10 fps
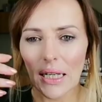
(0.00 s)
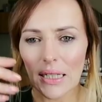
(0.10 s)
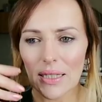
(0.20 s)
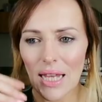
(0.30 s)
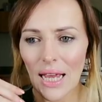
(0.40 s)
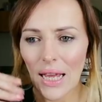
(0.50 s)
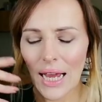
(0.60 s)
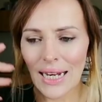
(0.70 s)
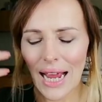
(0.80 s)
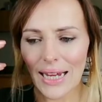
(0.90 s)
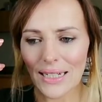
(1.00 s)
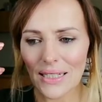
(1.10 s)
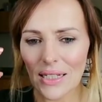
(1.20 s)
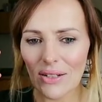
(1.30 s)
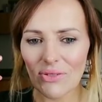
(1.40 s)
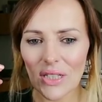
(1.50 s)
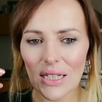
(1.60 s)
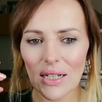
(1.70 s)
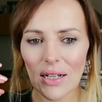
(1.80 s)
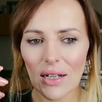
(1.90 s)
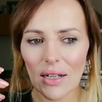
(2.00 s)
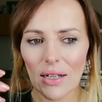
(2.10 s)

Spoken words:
it's an activity